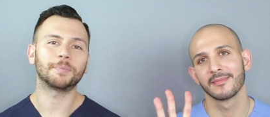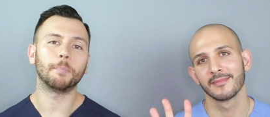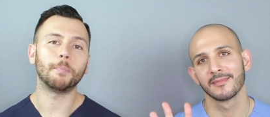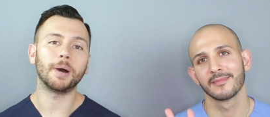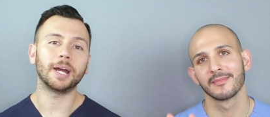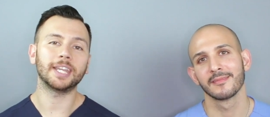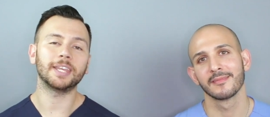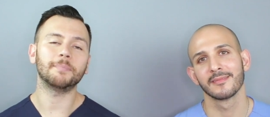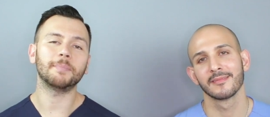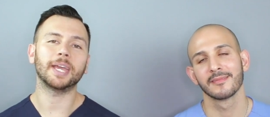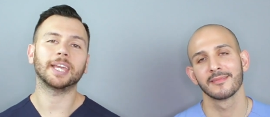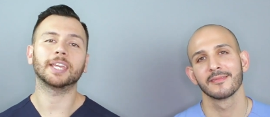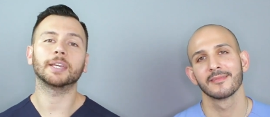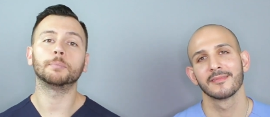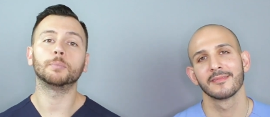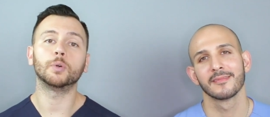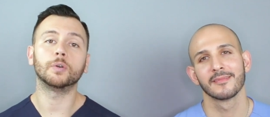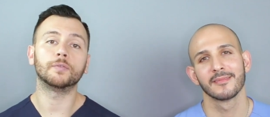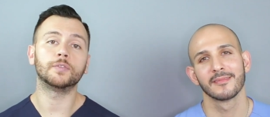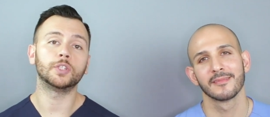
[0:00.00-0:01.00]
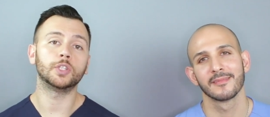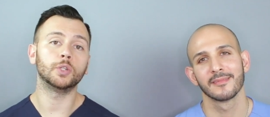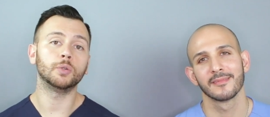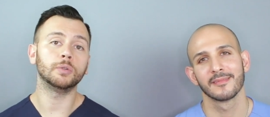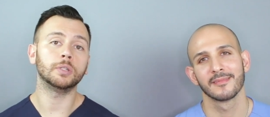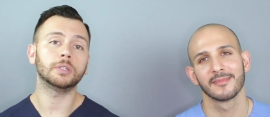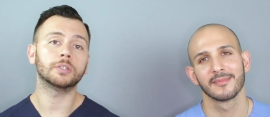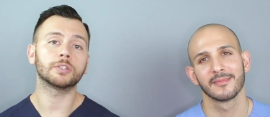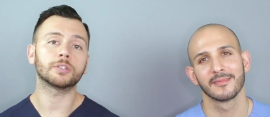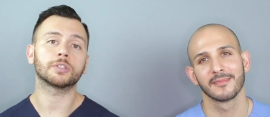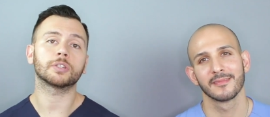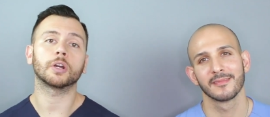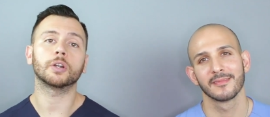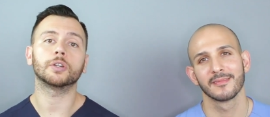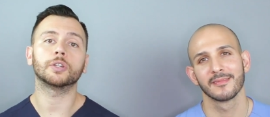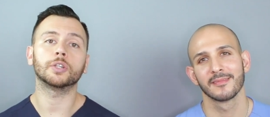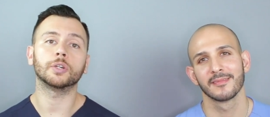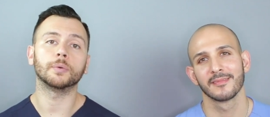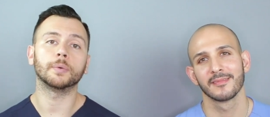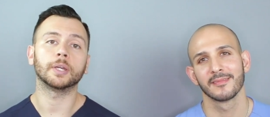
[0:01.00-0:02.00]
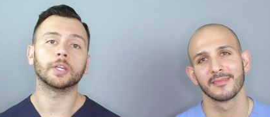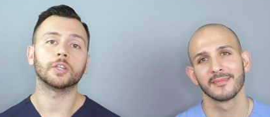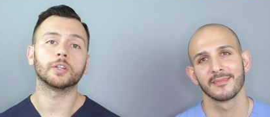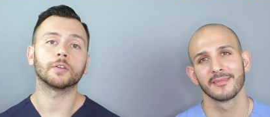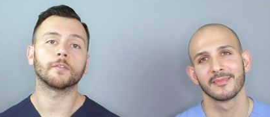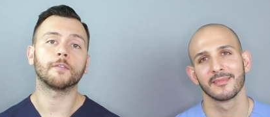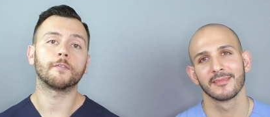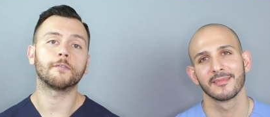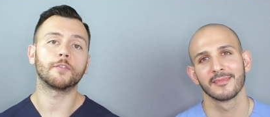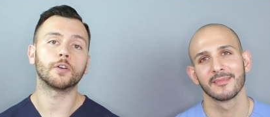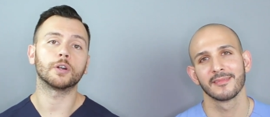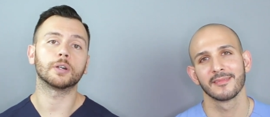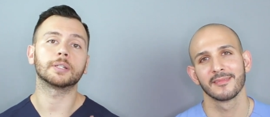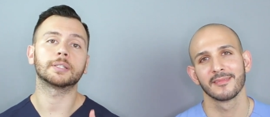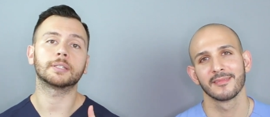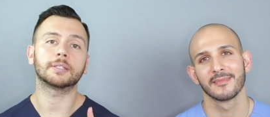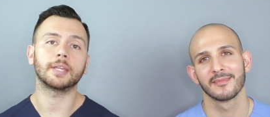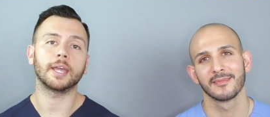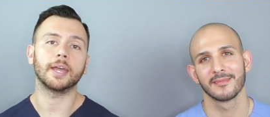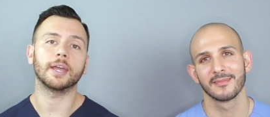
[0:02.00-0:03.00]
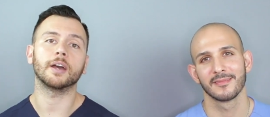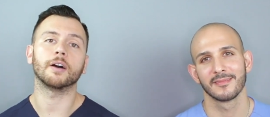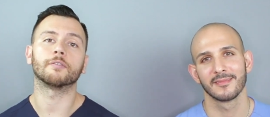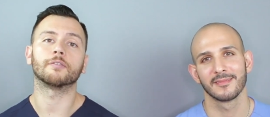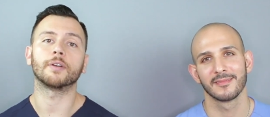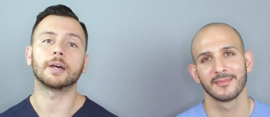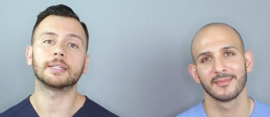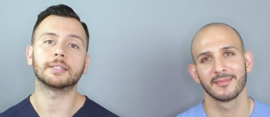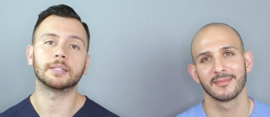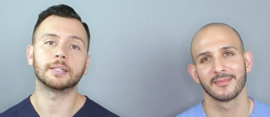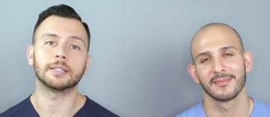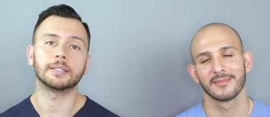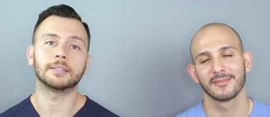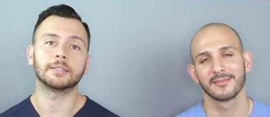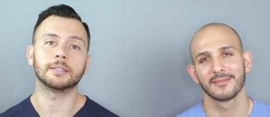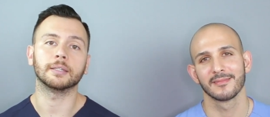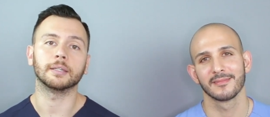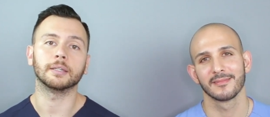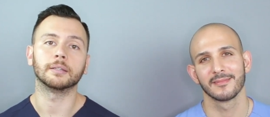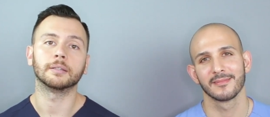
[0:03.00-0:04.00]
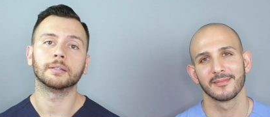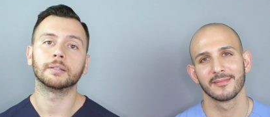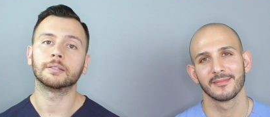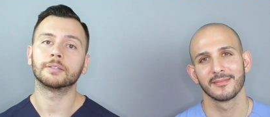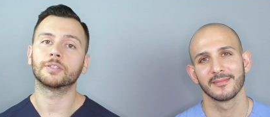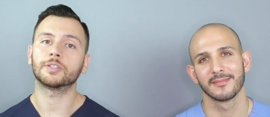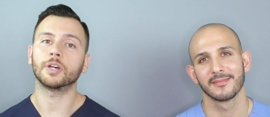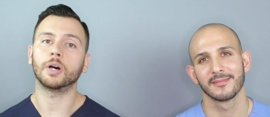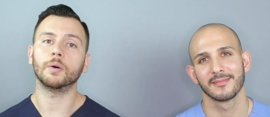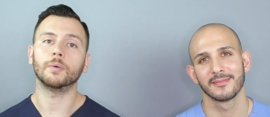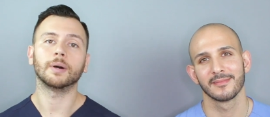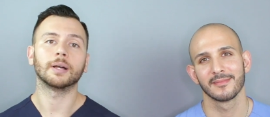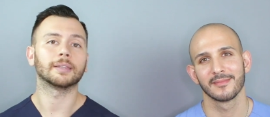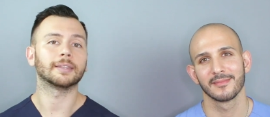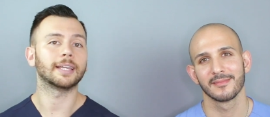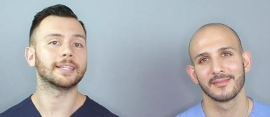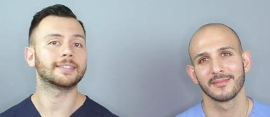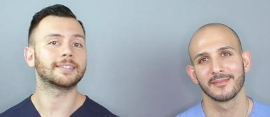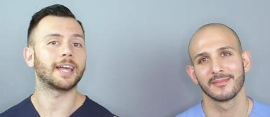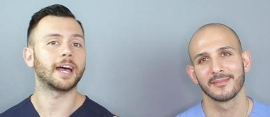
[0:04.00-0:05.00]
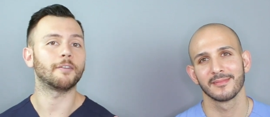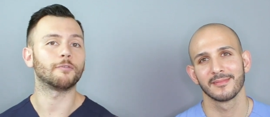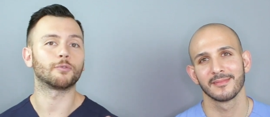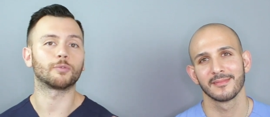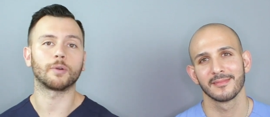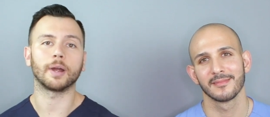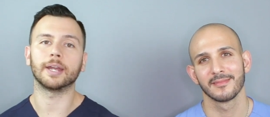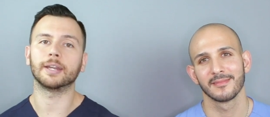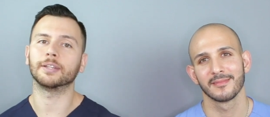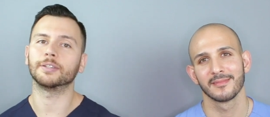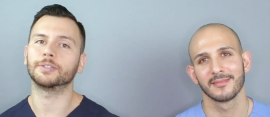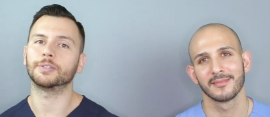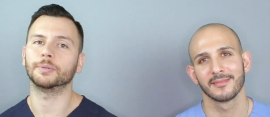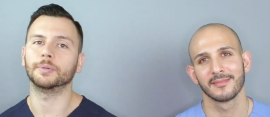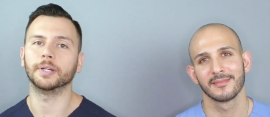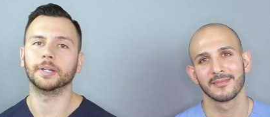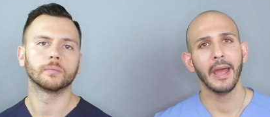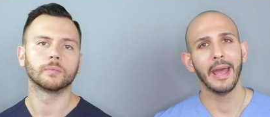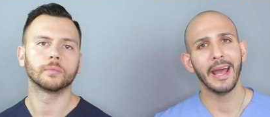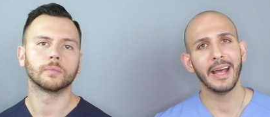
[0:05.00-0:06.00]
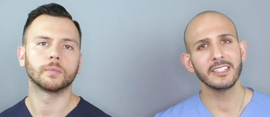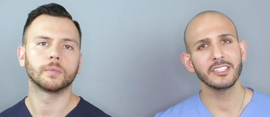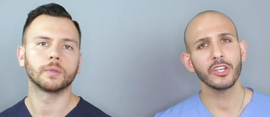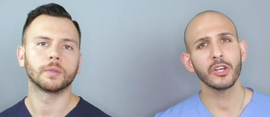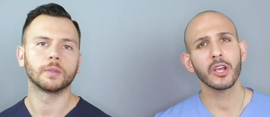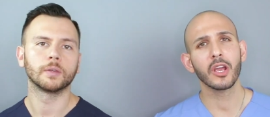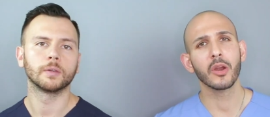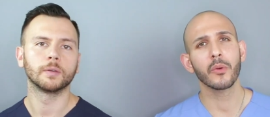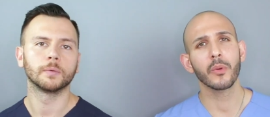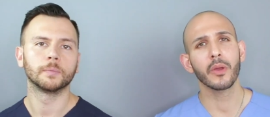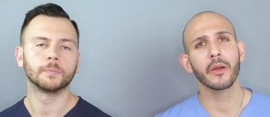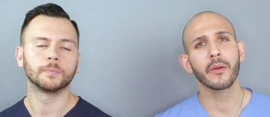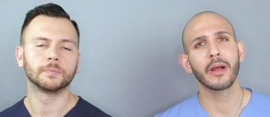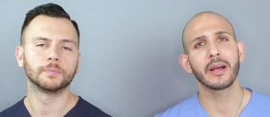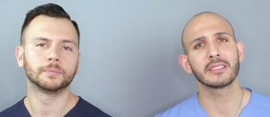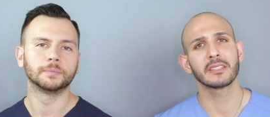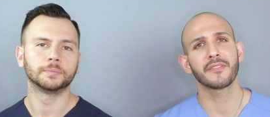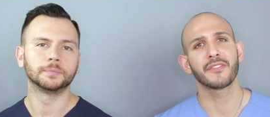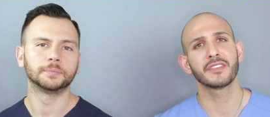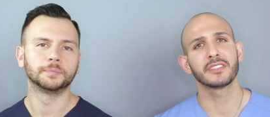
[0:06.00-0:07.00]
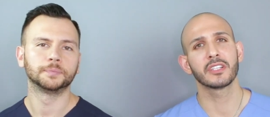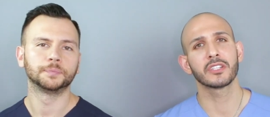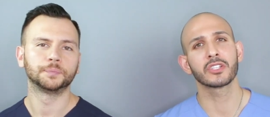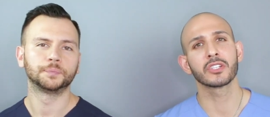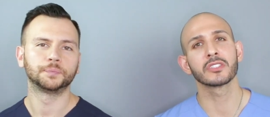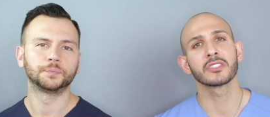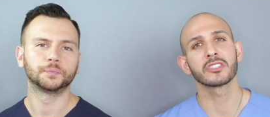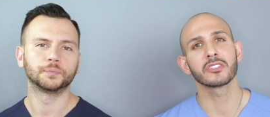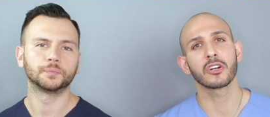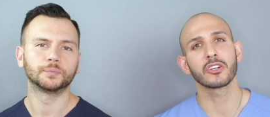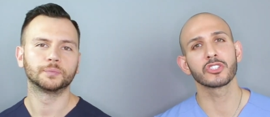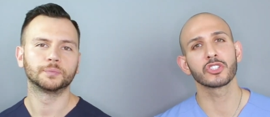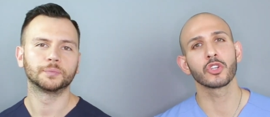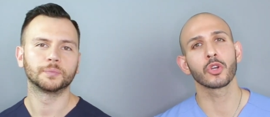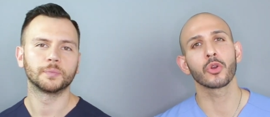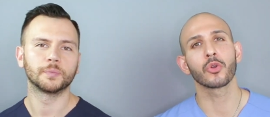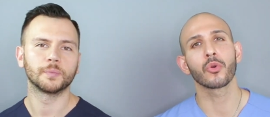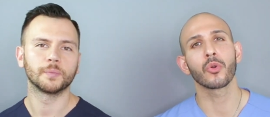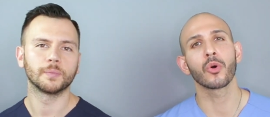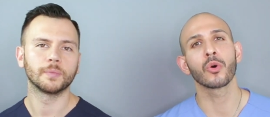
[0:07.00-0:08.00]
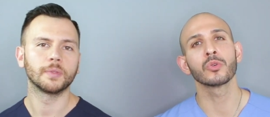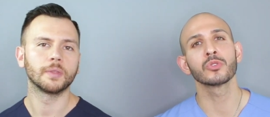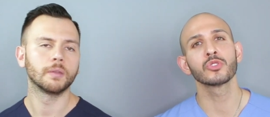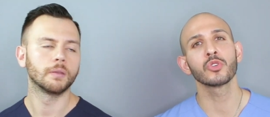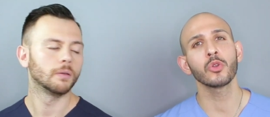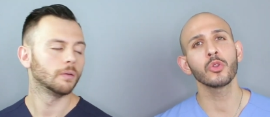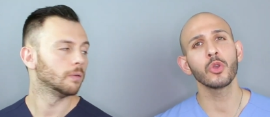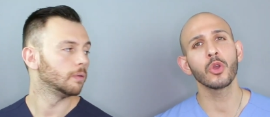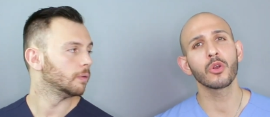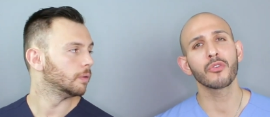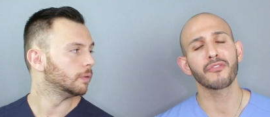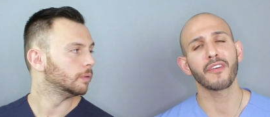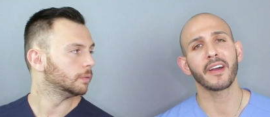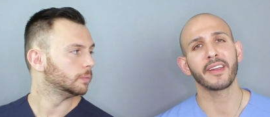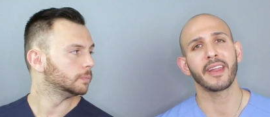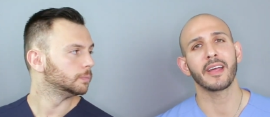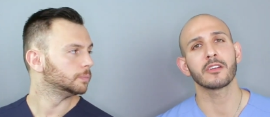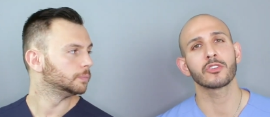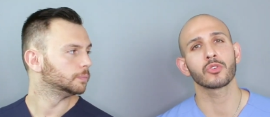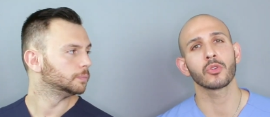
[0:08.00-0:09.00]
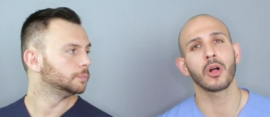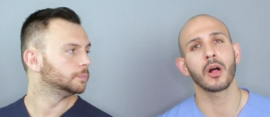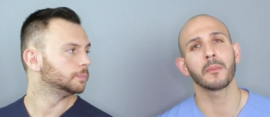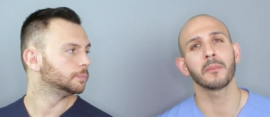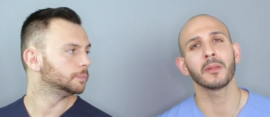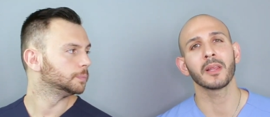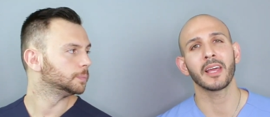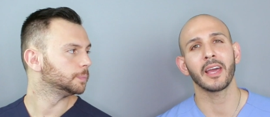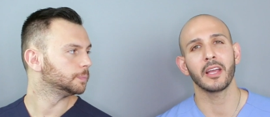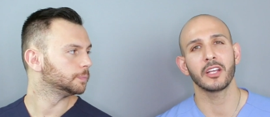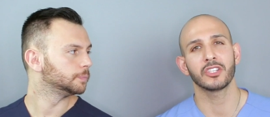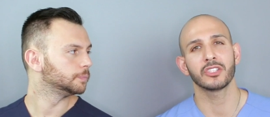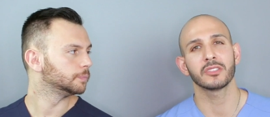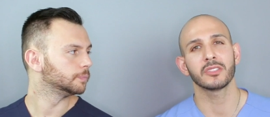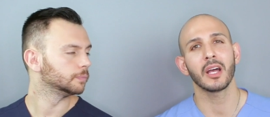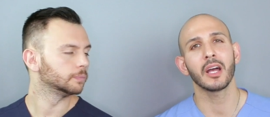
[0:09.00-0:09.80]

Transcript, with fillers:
Speaker 1: money-making moves you need to start doing your first day of residency. So let's dive right into it.
Speaker 2: As your career as a physician starts to grow, so do your financial obligations,